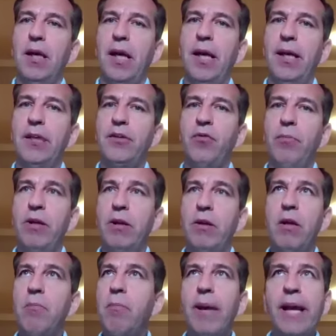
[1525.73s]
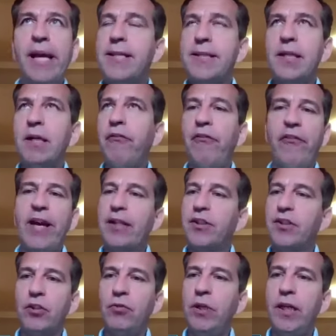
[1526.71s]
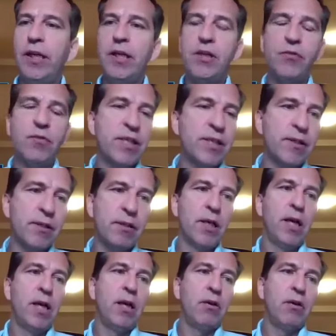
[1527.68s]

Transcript: and it would be an amazing factory with a, uh,